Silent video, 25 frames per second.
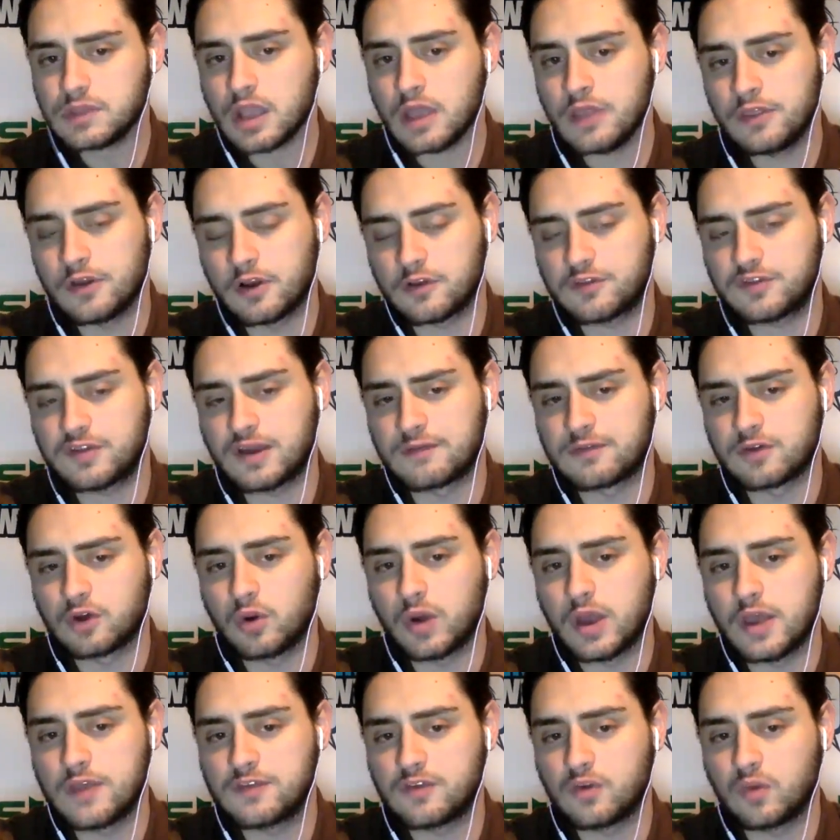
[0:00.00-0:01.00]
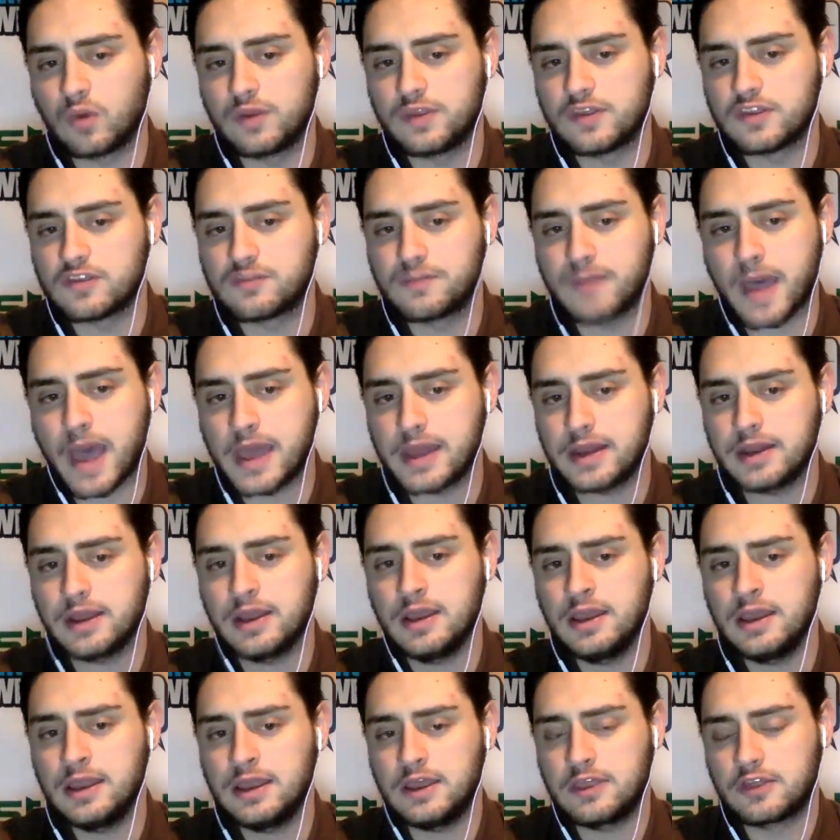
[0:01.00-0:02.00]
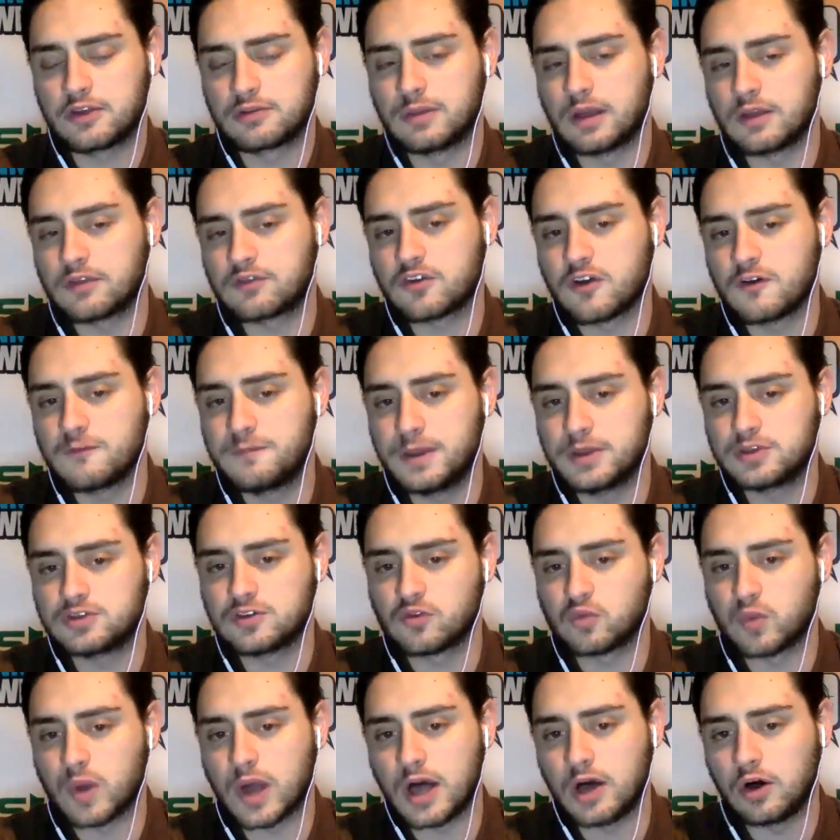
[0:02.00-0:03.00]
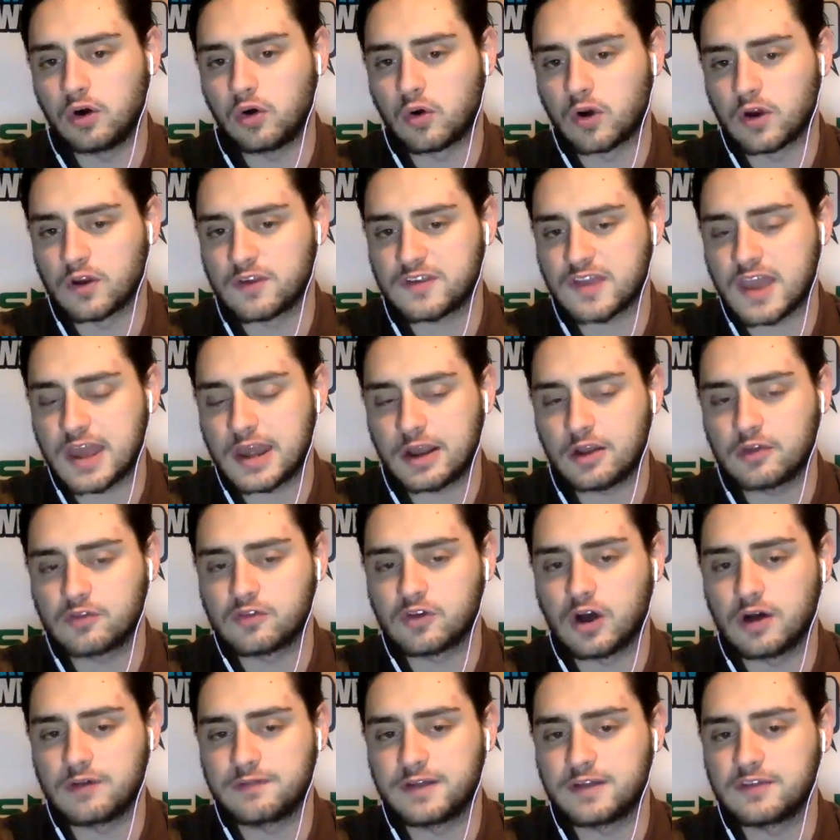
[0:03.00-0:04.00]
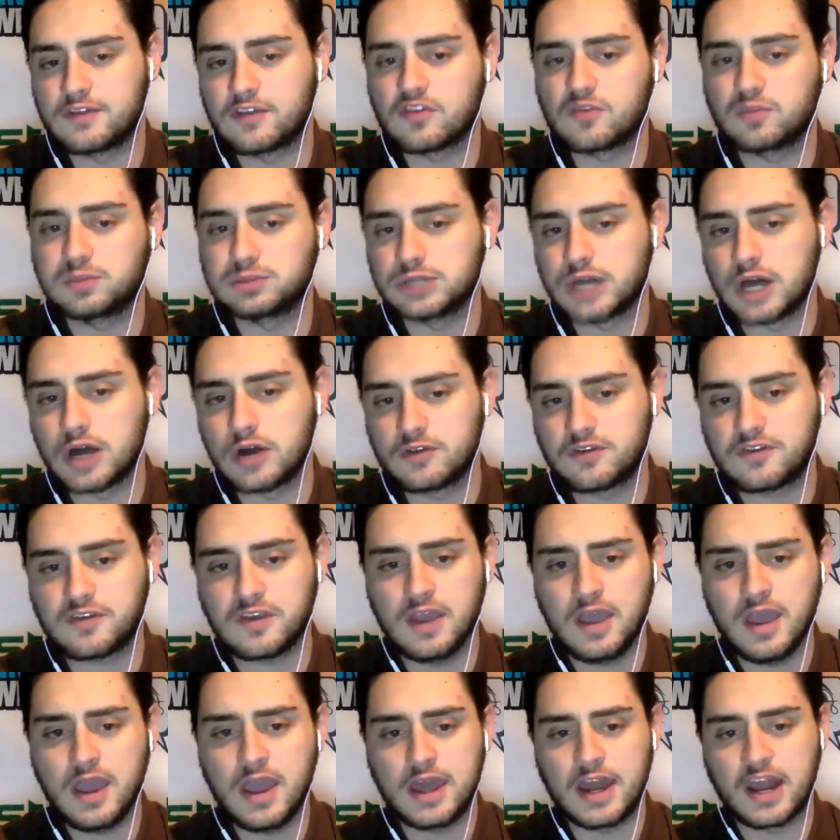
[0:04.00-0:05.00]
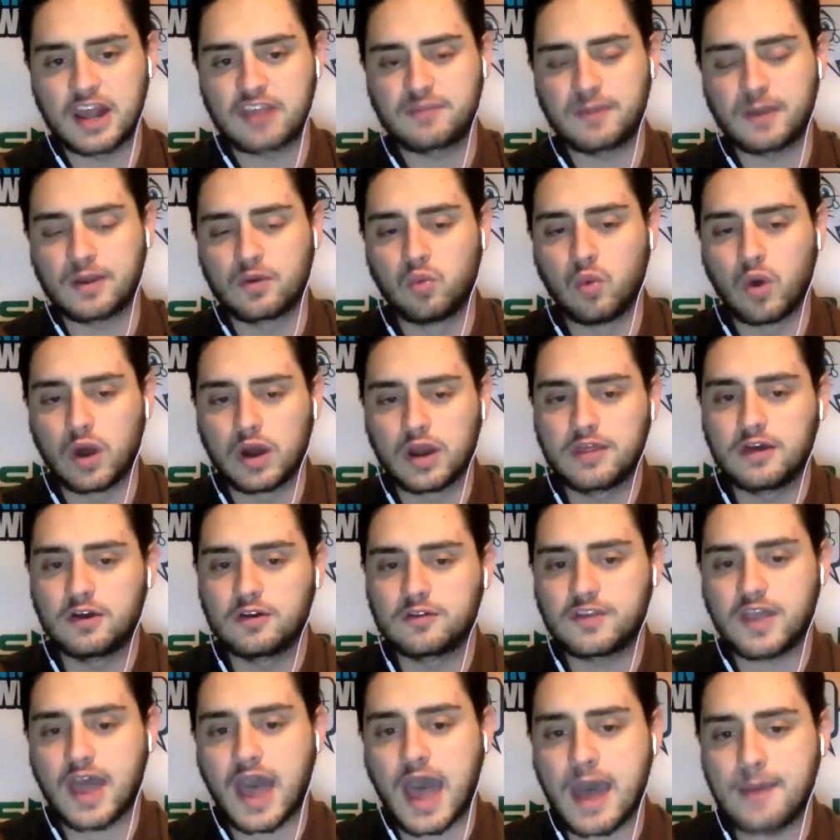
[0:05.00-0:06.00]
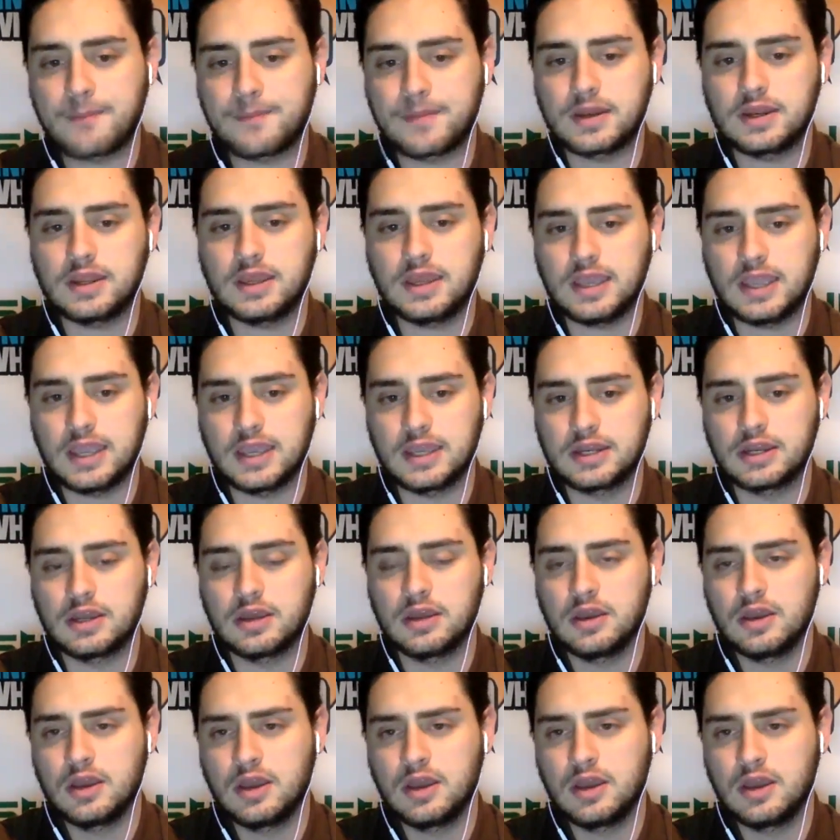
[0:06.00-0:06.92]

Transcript: there are several ways to win this bet. Either Musgrove pitches well or San Diego's offense explodes, and I expect one of those to happen in